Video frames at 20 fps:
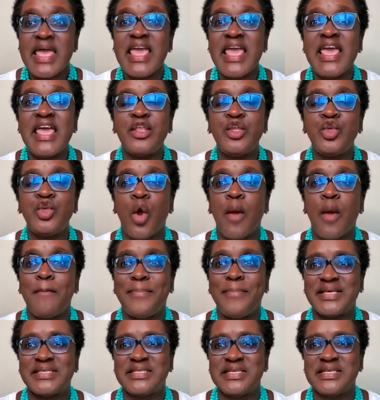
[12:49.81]
in
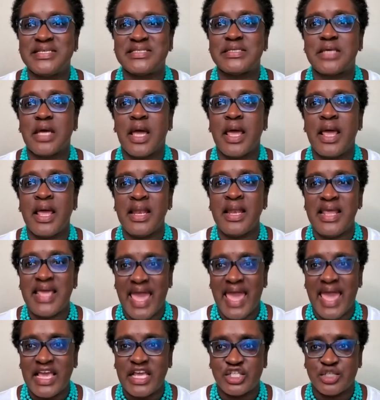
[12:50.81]
your business
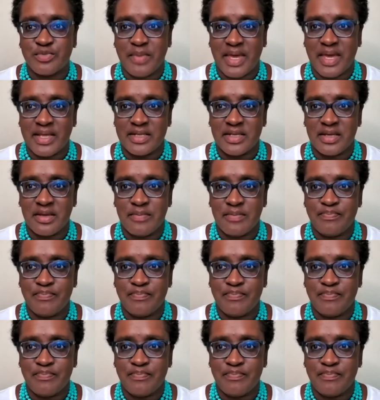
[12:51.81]
engagement